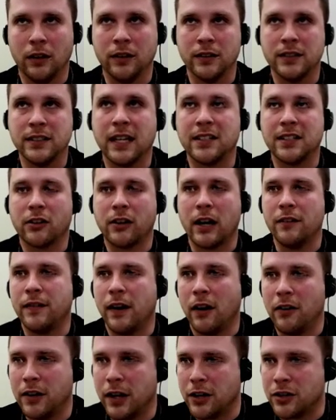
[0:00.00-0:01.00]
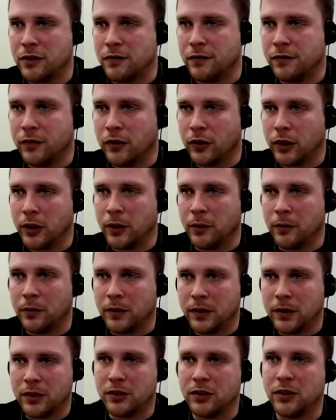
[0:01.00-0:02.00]
sets a great foundation
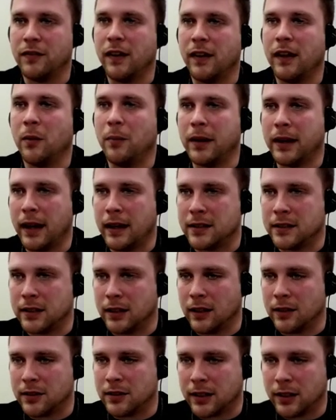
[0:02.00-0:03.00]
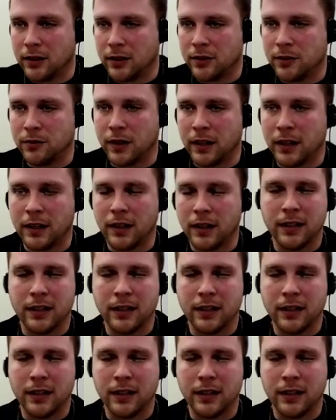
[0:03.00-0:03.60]
for developing SEL skills, right?